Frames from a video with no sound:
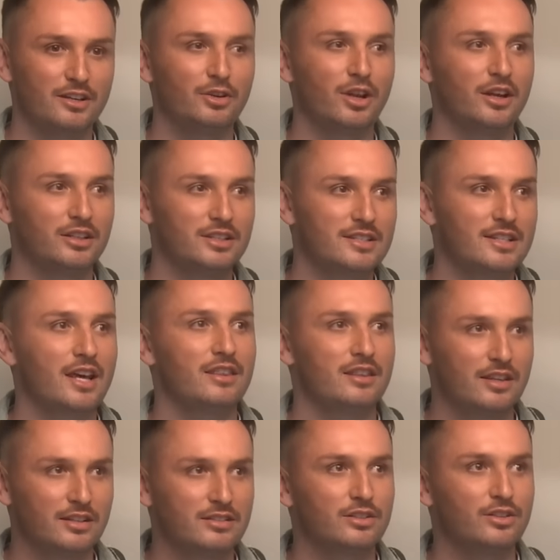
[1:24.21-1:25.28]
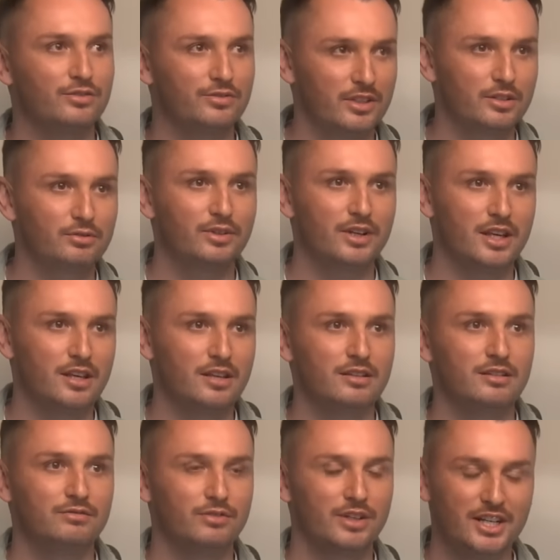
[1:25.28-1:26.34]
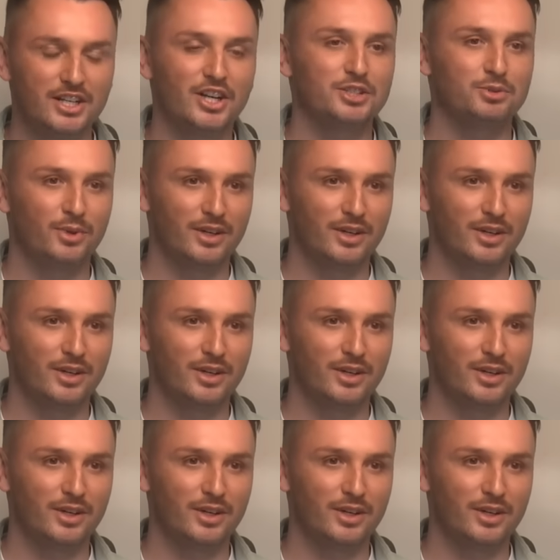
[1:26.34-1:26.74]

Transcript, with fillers: it like set things off in a really, really nice